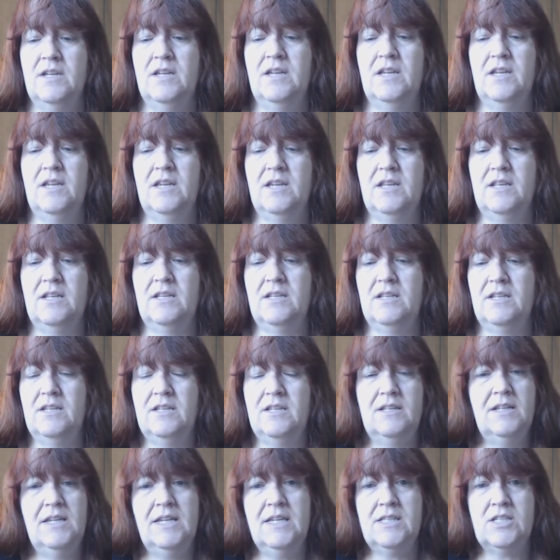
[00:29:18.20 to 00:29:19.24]
it,
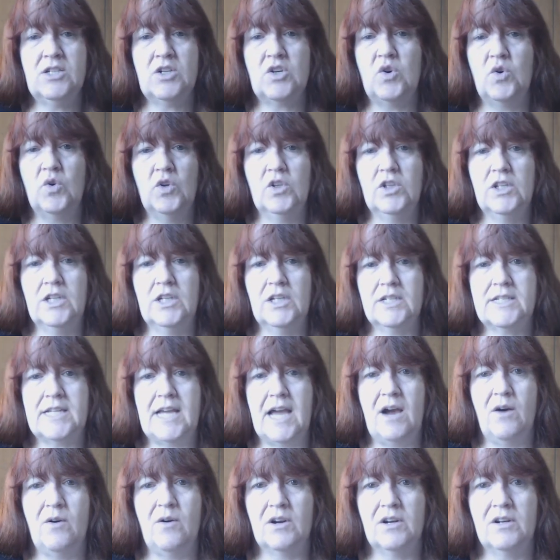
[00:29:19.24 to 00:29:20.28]
it's a cool little
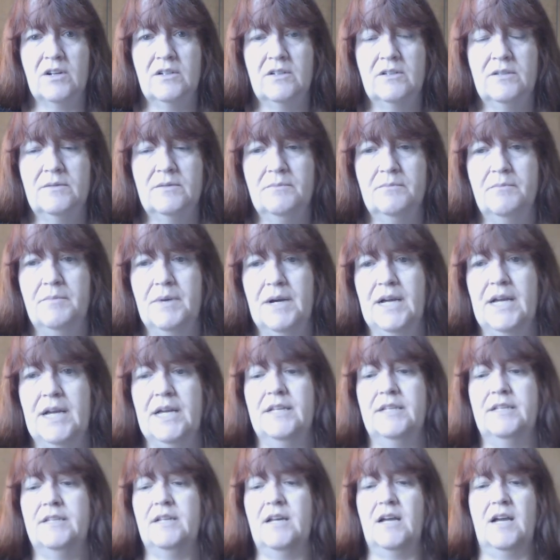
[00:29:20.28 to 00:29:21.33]
tower,
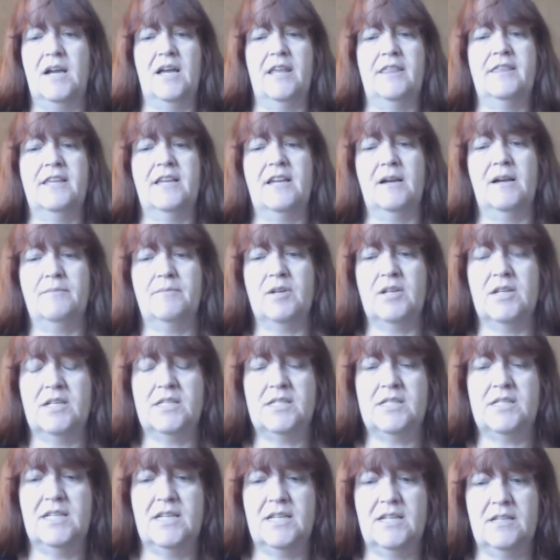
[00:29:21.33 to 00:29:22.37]
but I think I'm going to
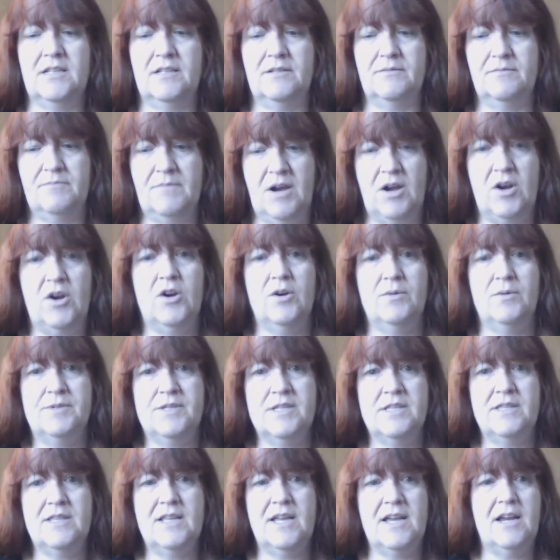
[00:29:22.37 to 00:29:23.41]
stick my herbs
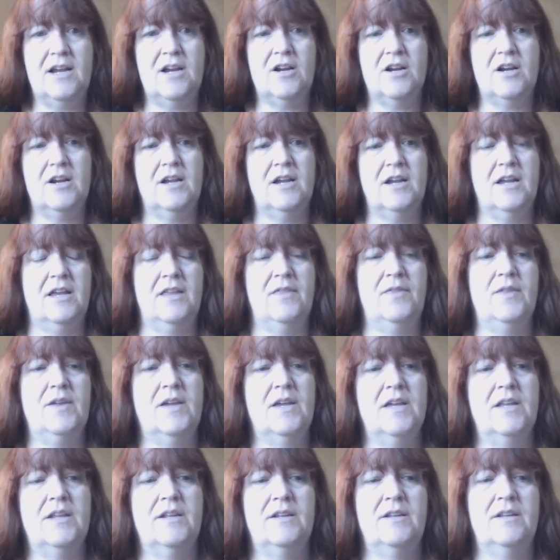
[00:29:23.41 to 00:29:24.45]
in there and
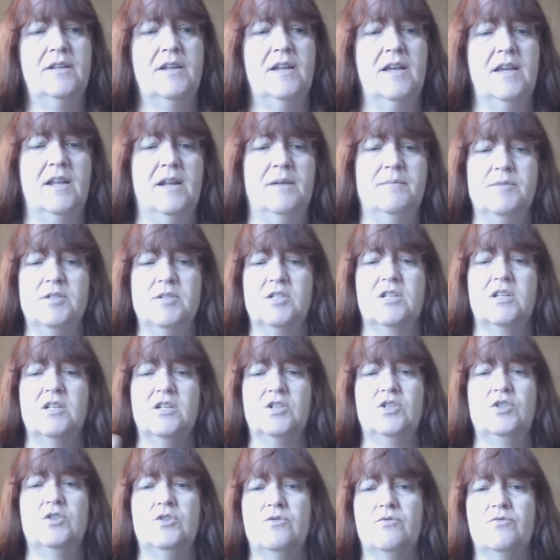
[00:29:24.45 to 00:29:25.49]
then, and I'm just
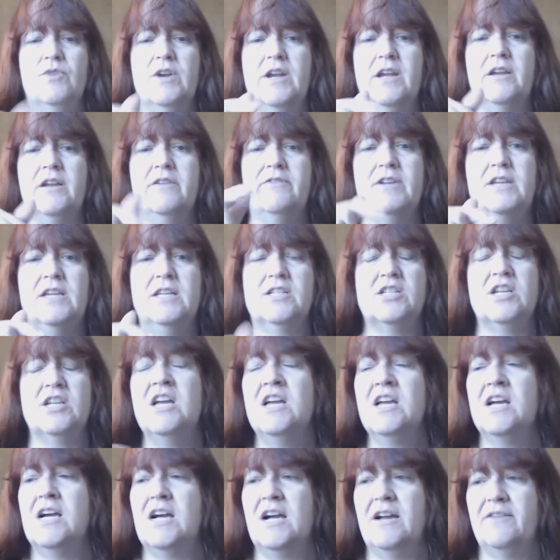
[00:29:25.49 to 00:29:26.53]
going to do a ring of each.
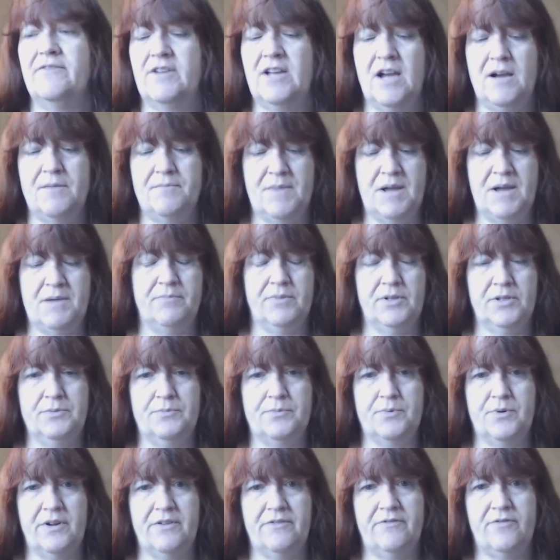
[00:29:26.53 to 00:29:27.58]
I've got my
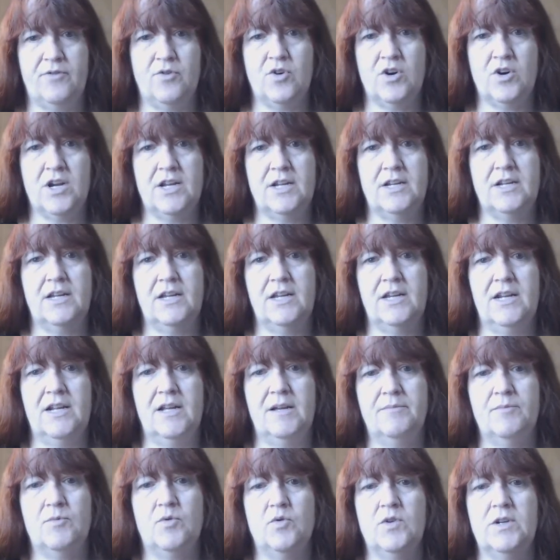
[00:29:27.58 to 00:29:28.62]
blueprint for it and
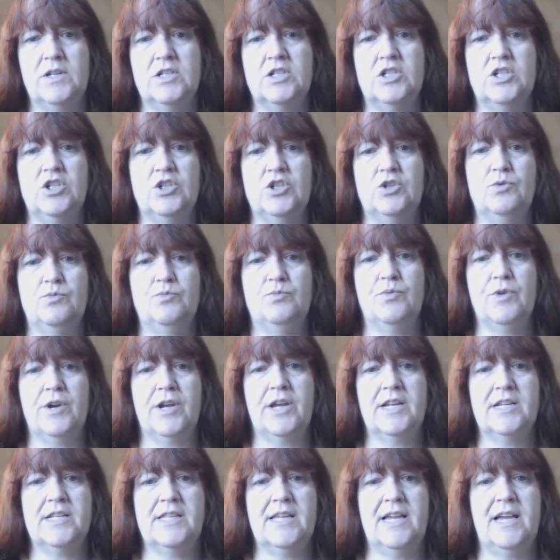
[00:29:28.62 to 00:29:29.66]
I'm going to
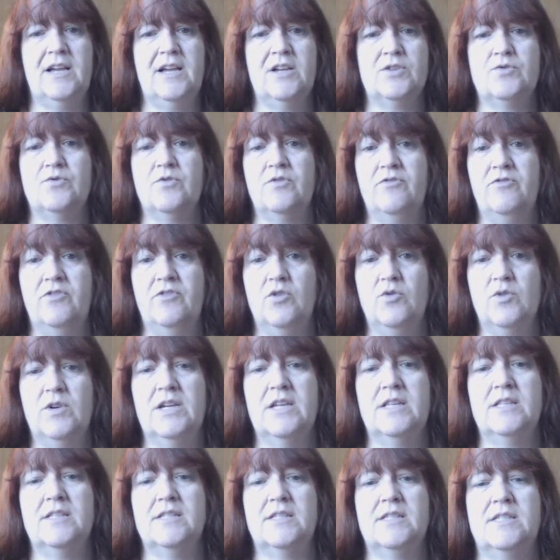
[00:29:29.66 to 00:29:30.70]
bring it to the house, review
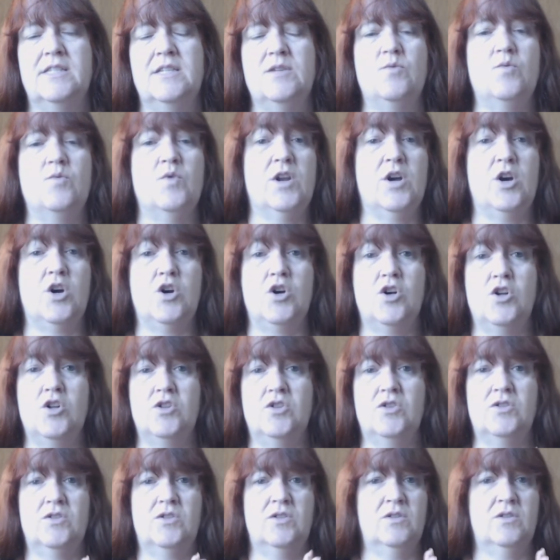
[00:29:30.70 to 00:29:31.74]
it and see what
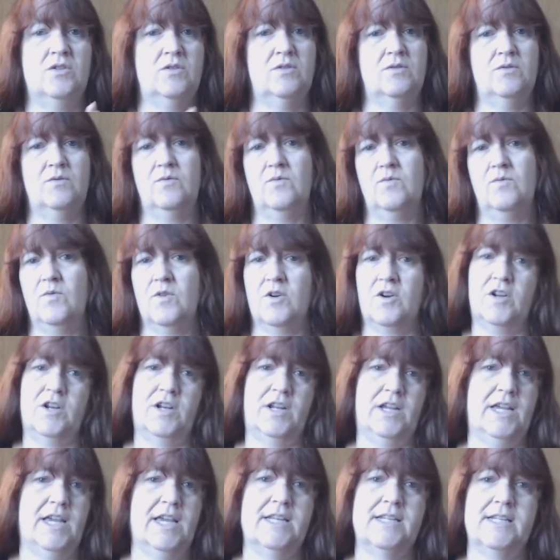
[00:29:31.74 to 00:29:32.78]
all we're
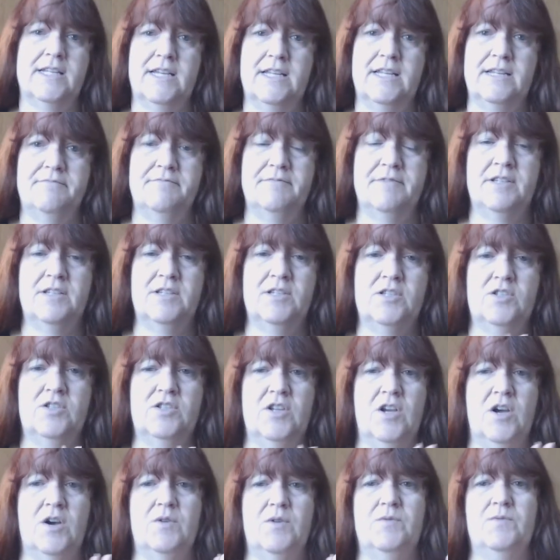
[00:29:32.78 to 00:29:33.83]
going to get done.
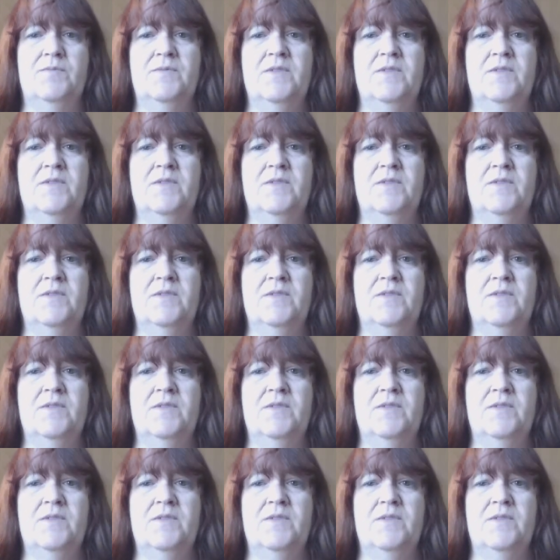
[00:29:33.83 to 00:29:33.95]
So